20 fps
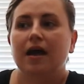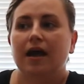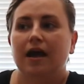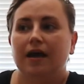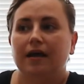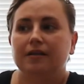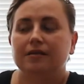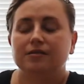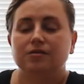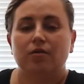
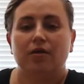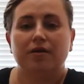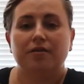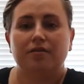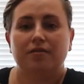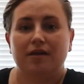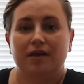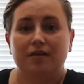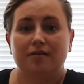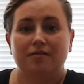And so I
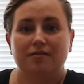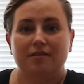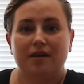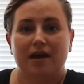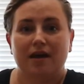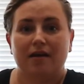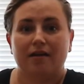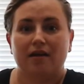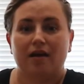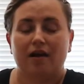think
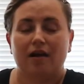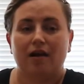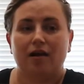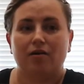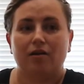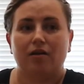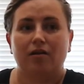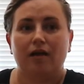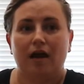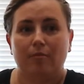that
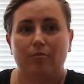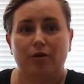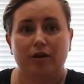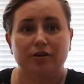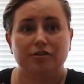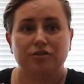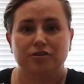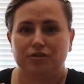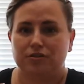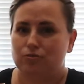
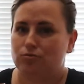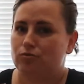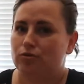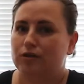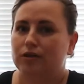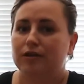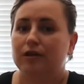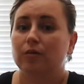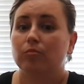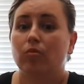collaboration is
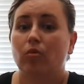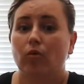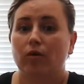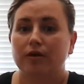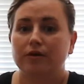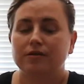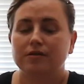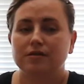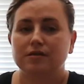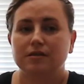really
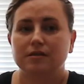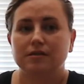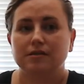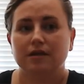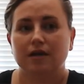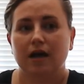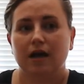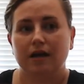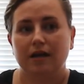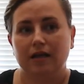important to
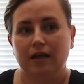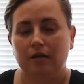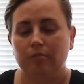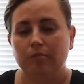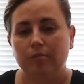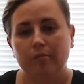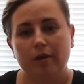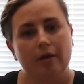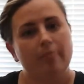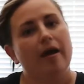kind of keep
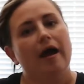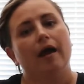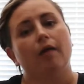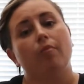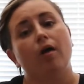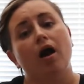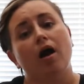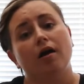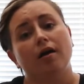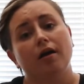in my back
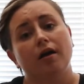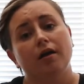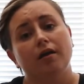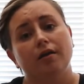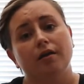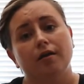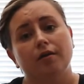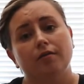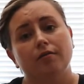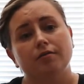pocket
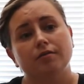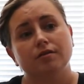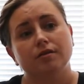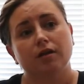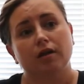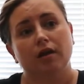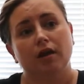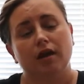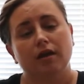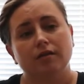
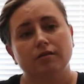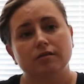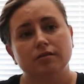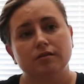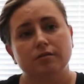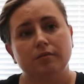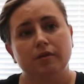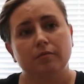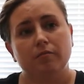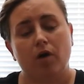and
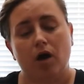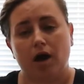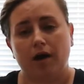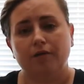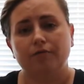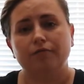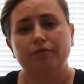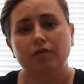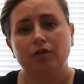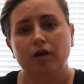to be
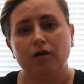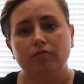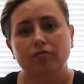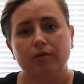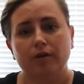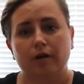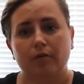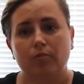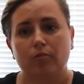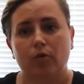mindful of
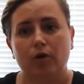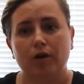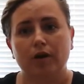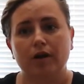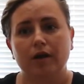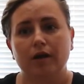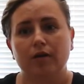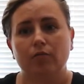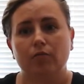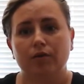when I'm
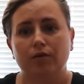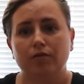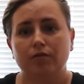working with